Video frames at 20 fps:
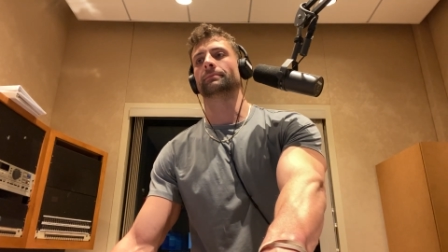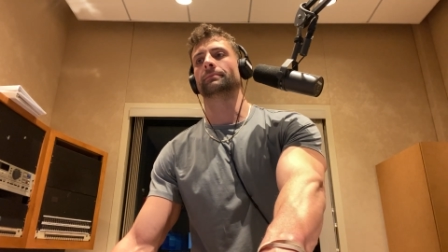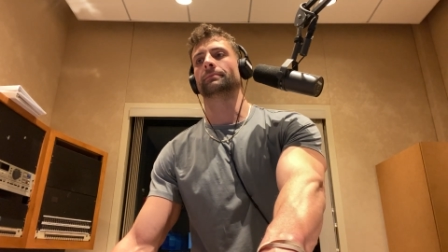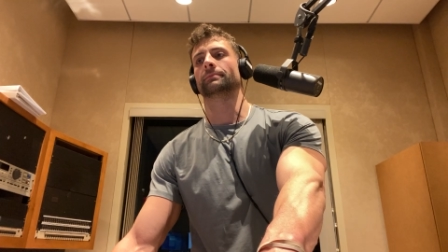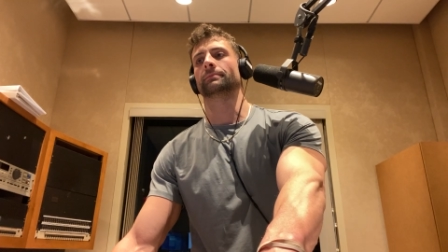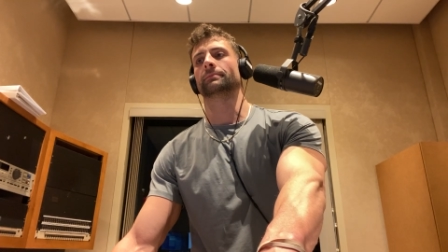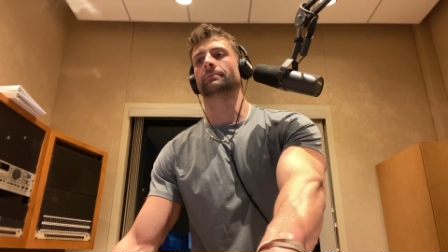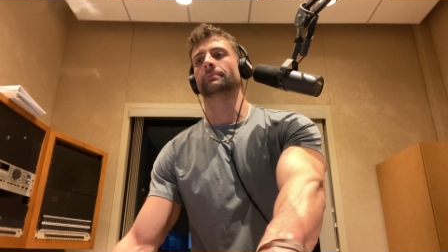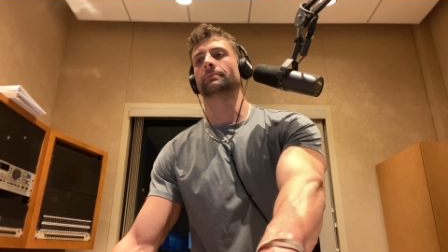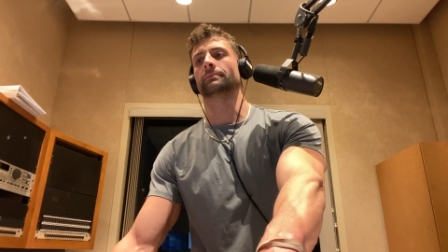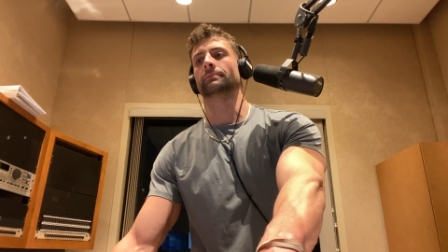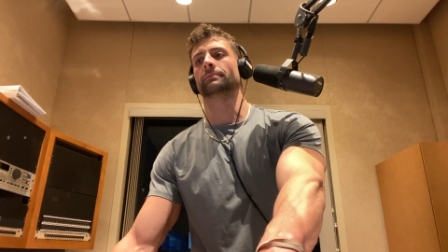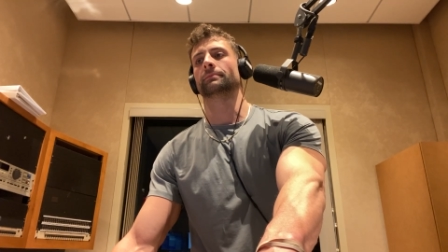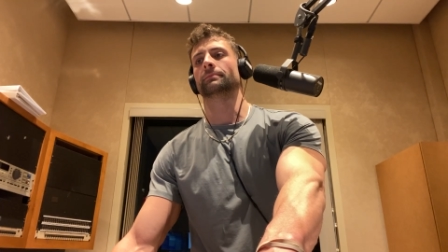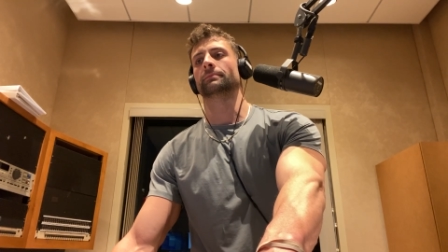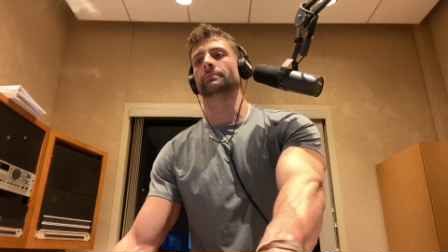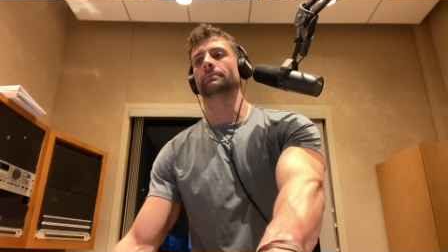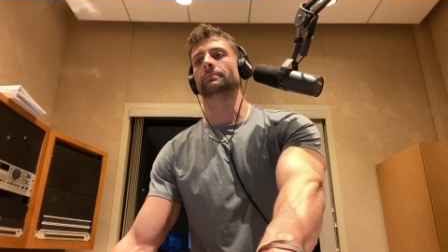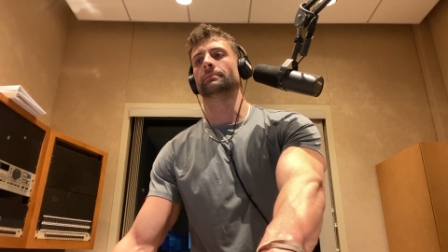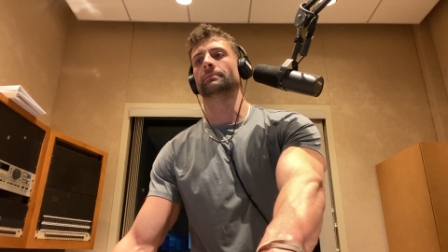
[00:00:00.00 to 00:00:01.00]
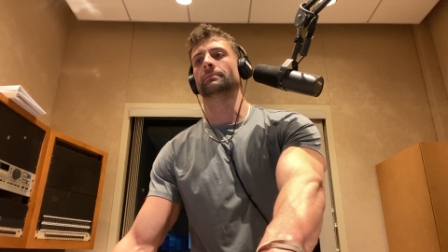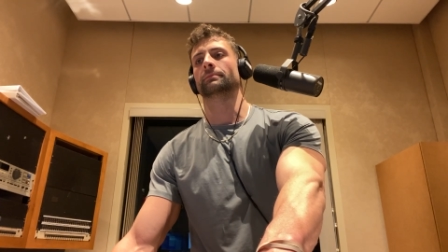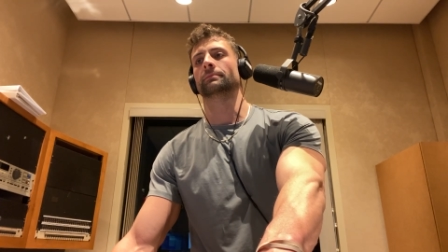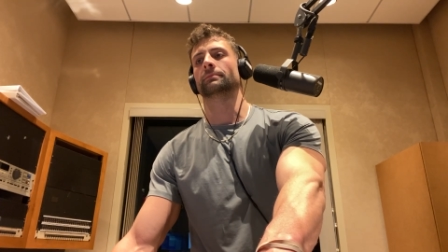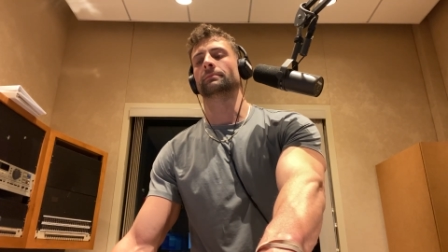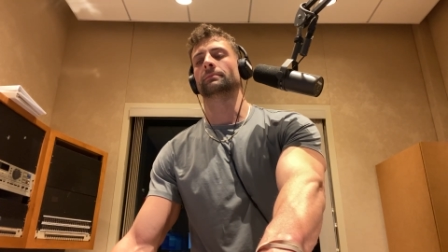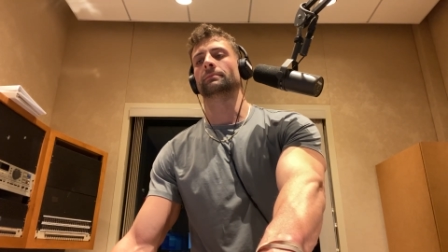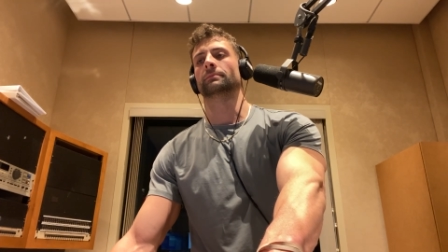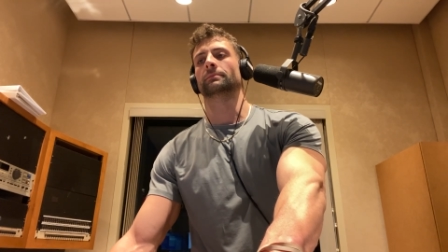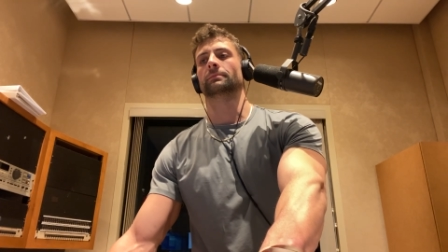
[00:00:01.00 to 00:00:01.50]
Hey Ben, how's it
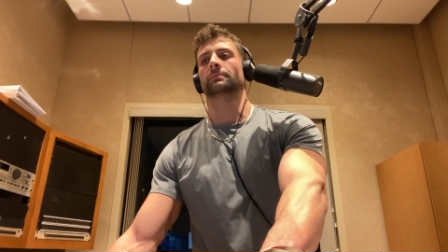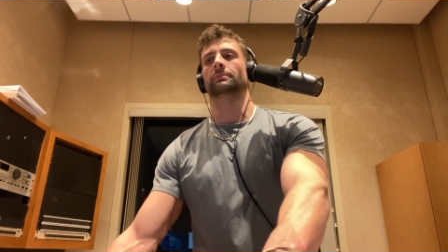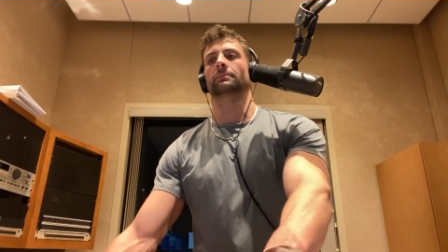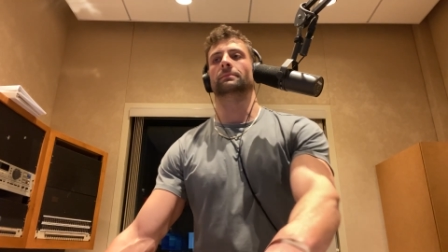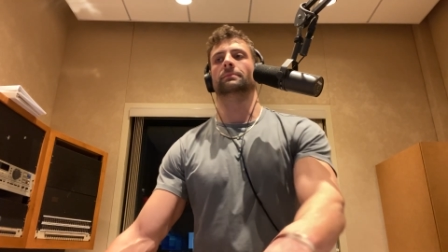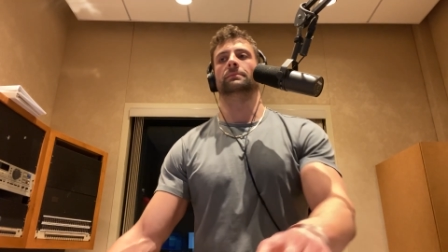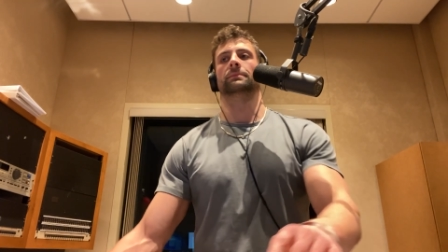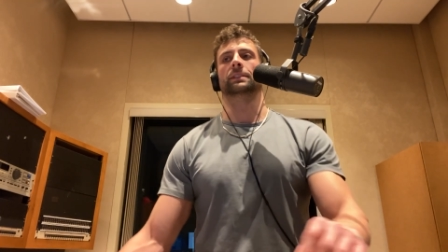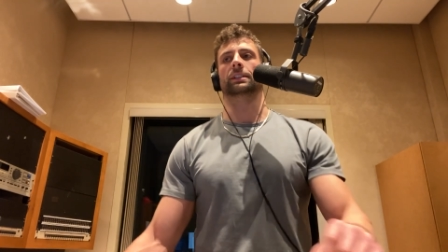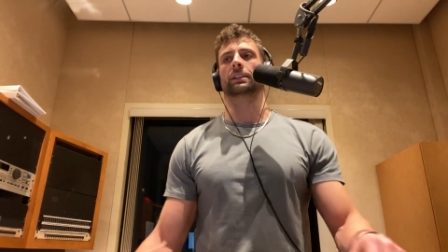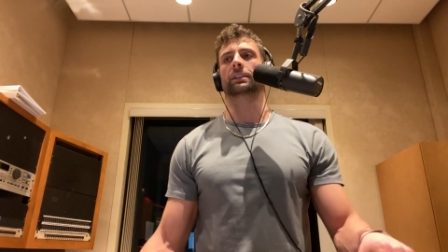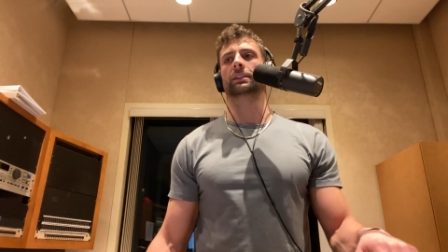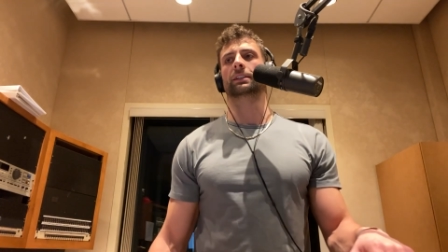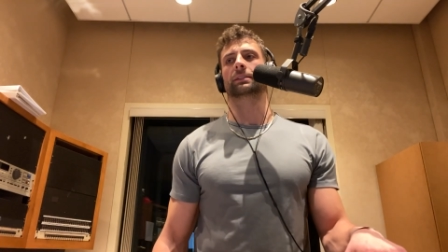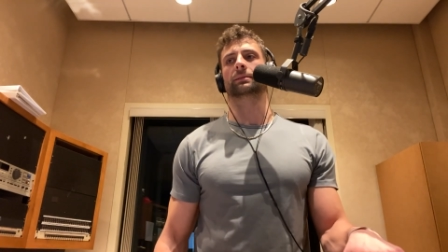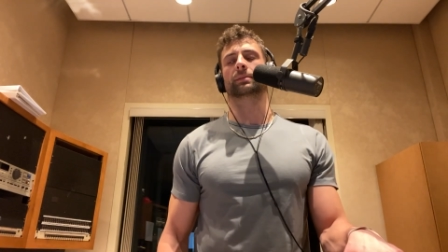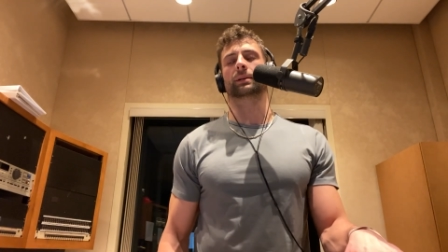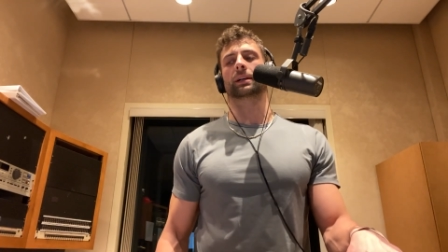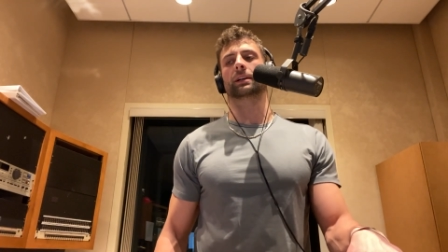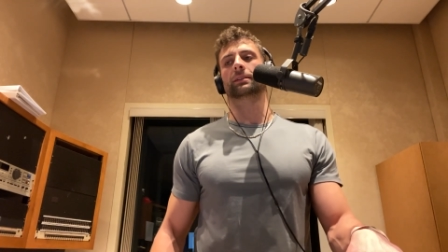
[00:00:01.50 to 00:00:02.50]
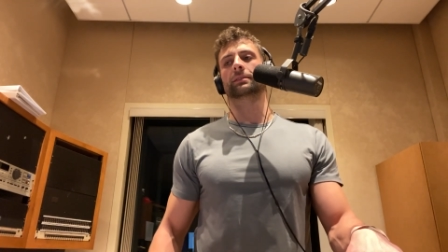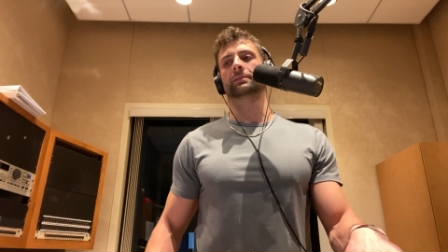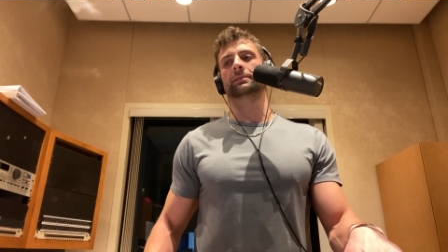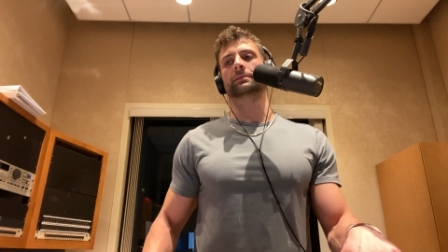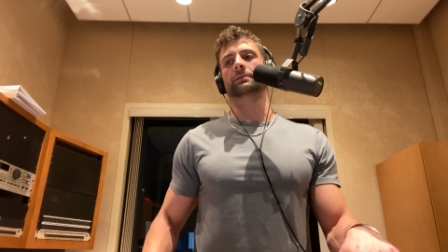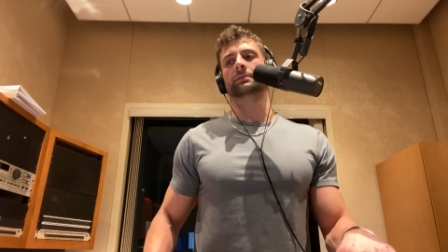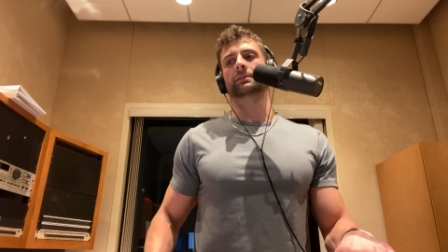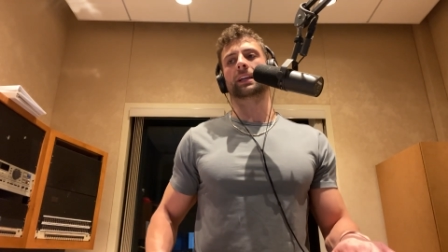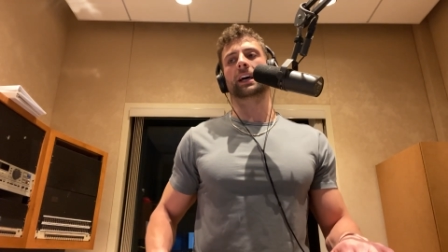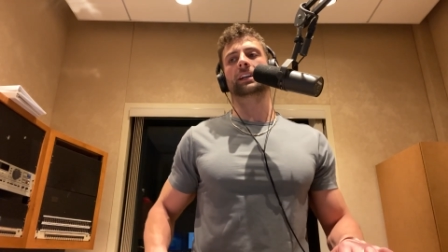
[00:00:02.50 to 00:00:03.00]
going? Good, bro.
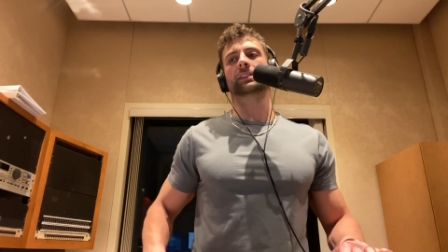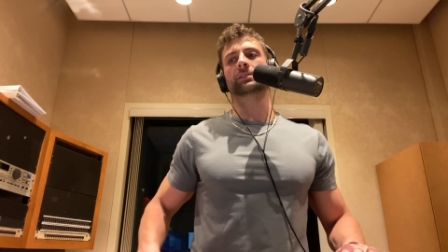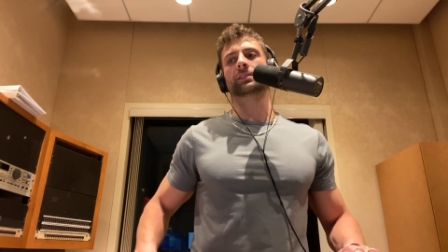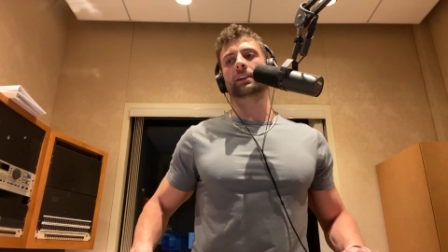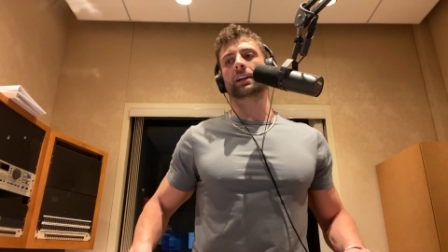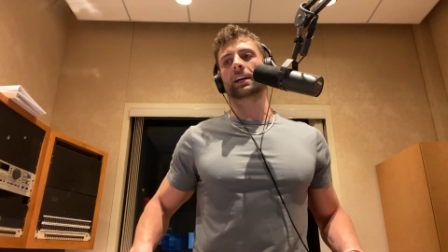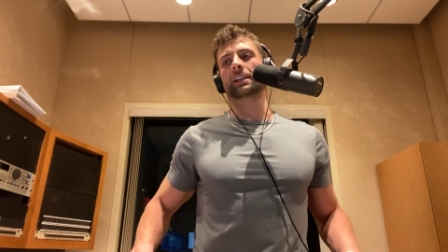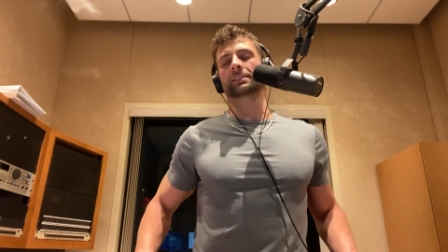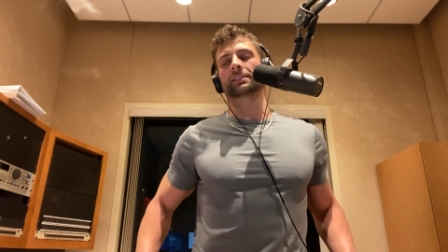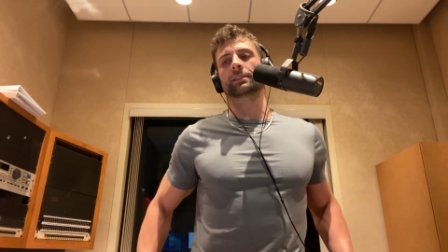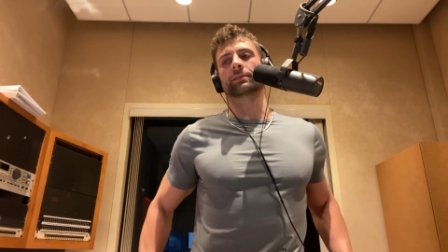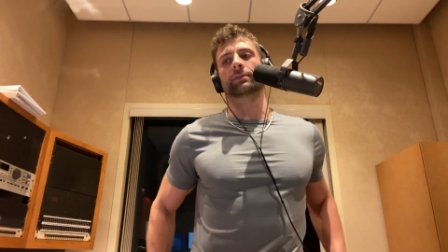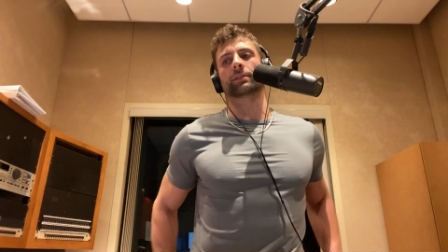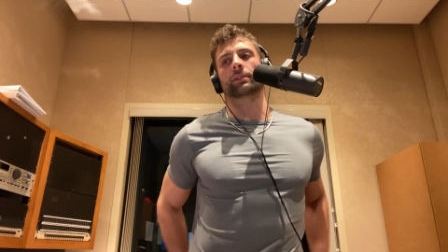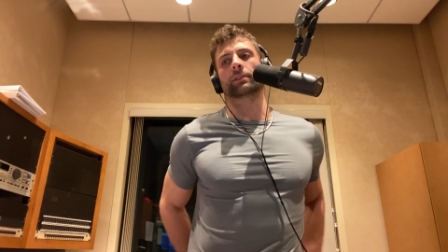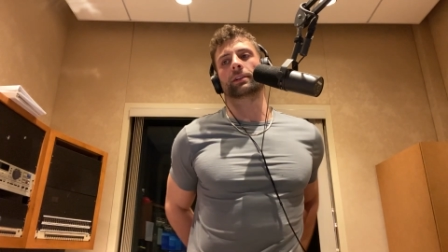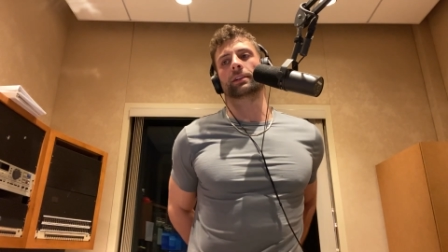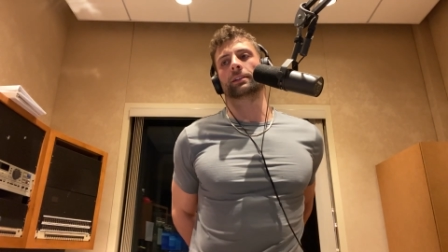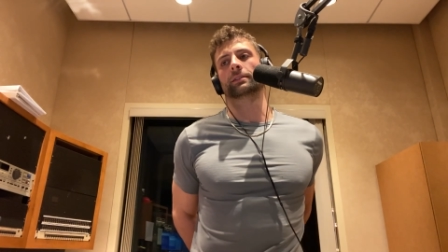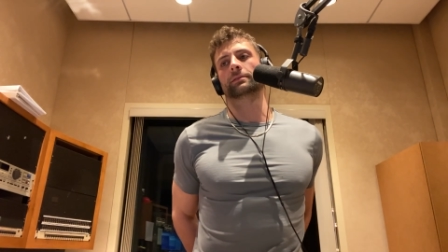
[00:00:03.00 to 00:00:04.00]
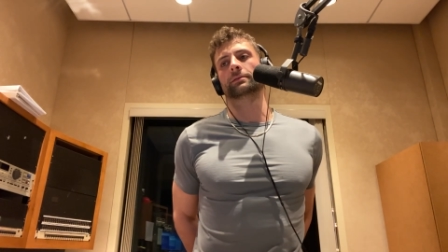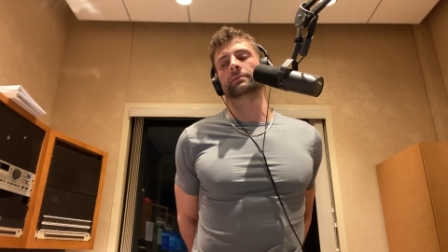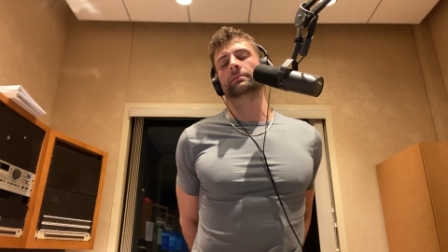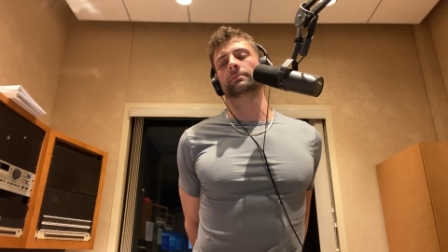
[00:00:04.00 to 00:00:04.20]
Um, Thanks for asking for real.